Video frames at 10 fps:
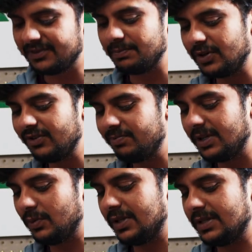
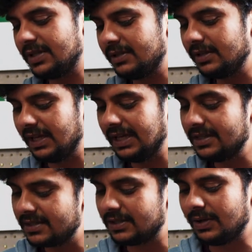improvement
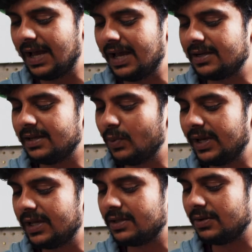is to add a way